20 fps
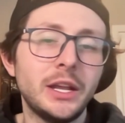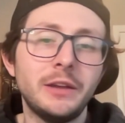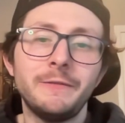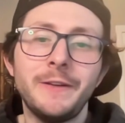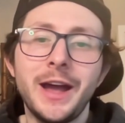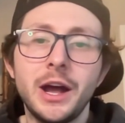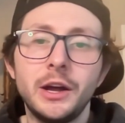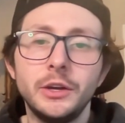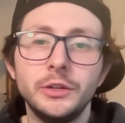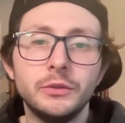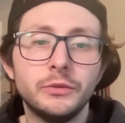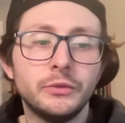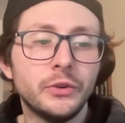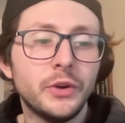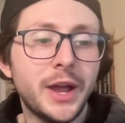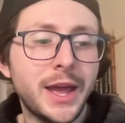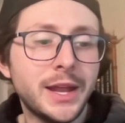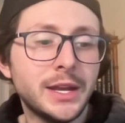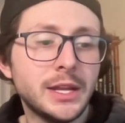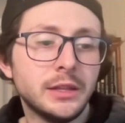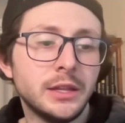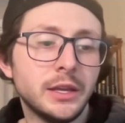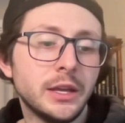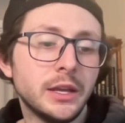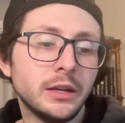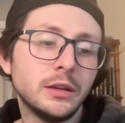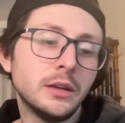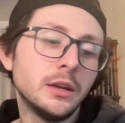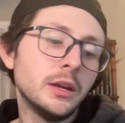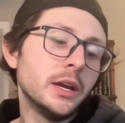value for
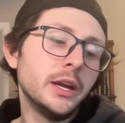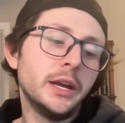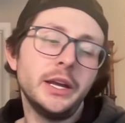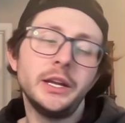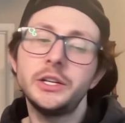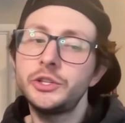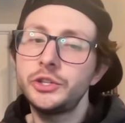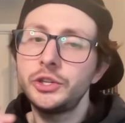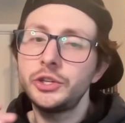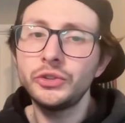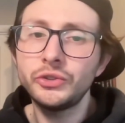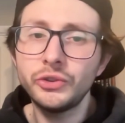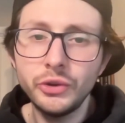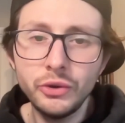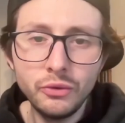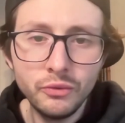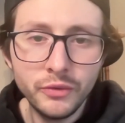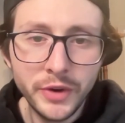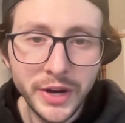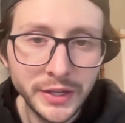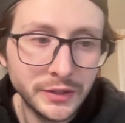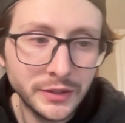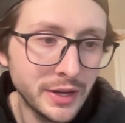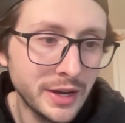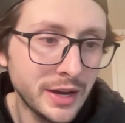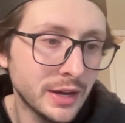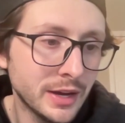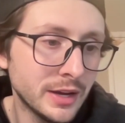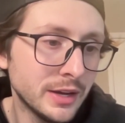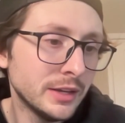anything. And it's just too
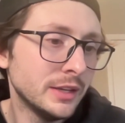risky.